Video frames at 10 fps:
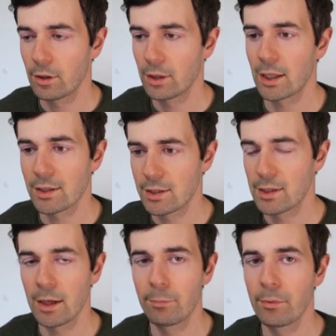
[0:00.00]
that
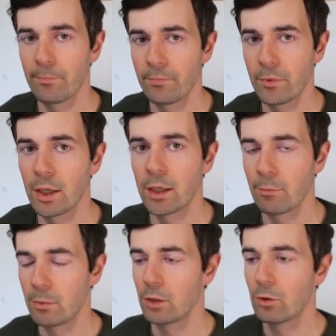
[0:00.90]
step, it can
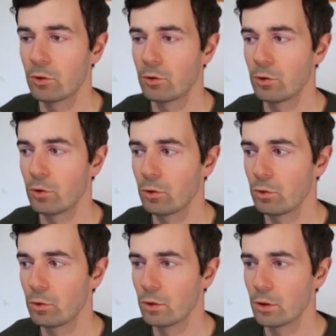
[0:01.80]
be good
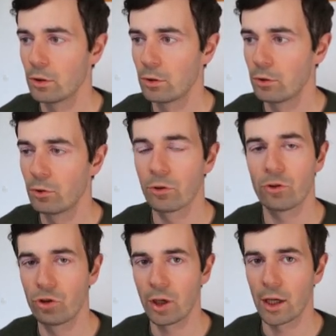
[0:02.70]
to just
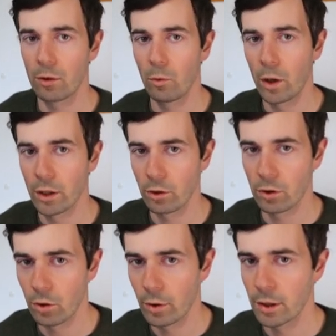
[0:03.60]
check while you're
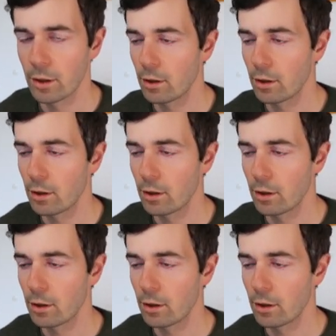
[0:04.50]
going